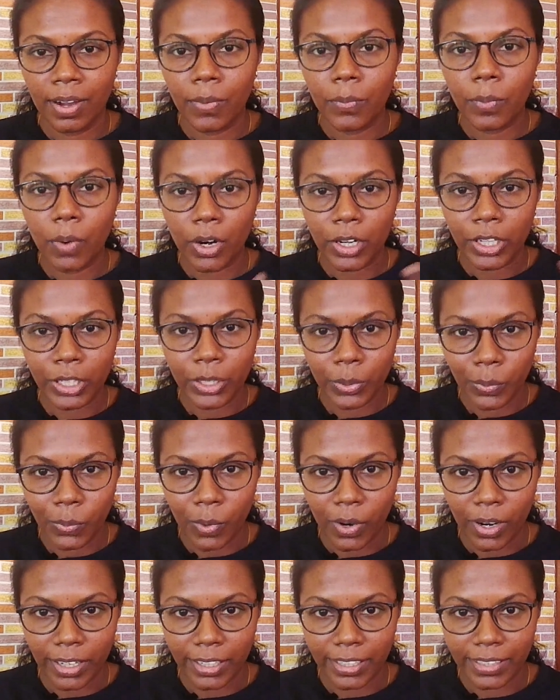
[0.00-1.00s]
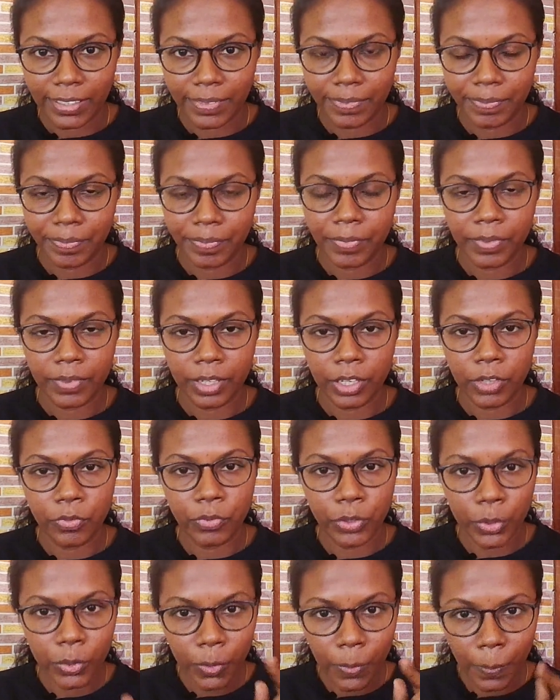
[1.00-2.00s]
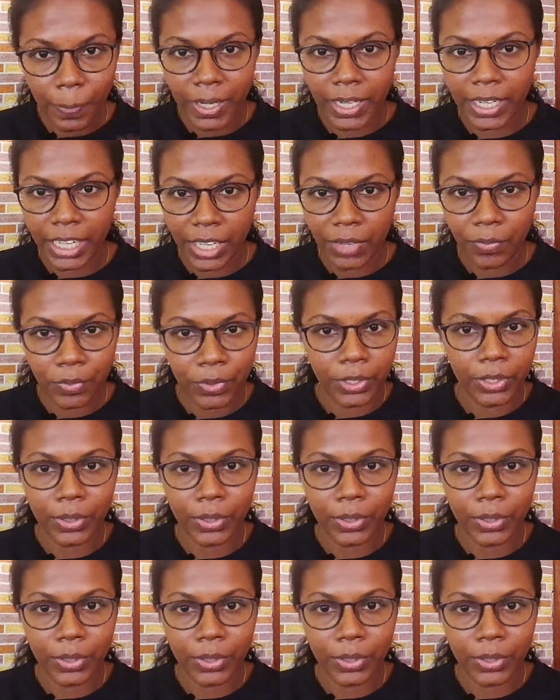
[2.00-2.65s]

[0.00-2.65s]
what you want. If you believe